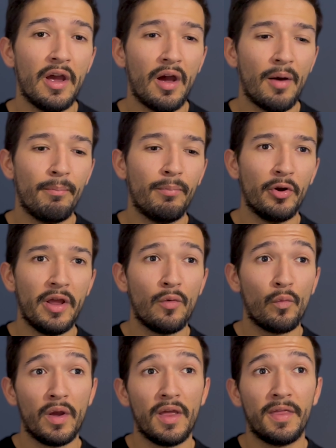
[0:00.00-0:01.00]
I bought it
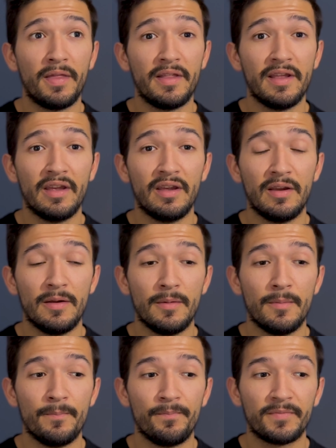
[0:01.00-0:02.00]
with
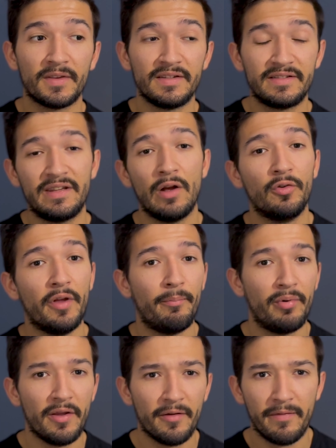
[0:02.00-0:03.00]
the Zelda
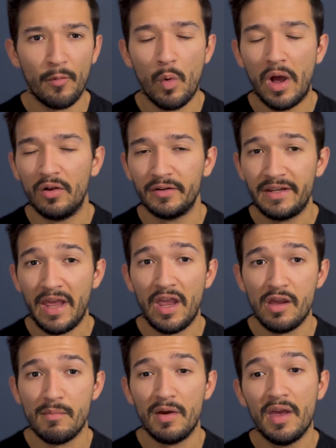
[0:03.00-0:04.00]
Breath of the Wild
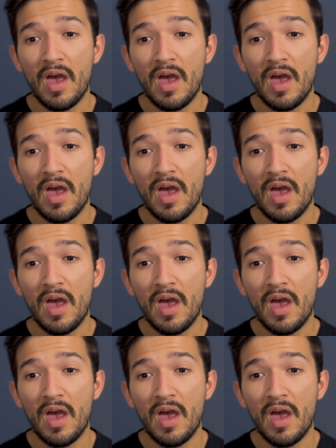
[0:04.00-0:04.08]
game,